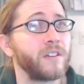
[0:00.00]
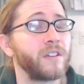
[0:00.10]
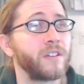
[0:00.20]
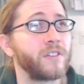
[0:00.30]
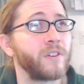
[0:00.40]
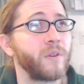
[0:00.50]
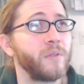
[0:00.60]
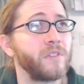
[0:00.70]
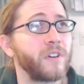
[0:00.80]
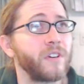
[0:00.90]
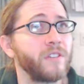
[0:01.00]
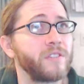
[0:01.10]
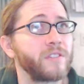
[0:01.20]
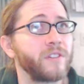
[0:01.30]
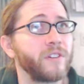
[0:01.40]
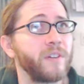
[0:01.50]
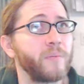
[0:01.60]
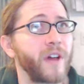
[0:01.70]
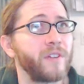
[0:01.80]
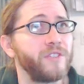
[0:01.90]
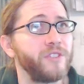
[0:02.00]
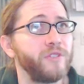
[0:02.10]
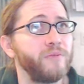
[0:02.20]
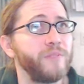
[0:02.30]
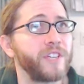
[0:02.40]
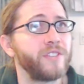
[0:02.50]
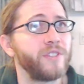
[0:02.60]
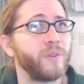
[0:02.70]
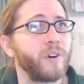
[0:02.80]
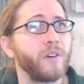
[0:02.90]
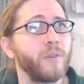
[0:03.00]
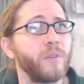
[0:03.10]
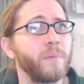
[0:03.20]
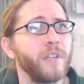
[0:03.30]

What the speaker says: shows a concern about you because you are a woman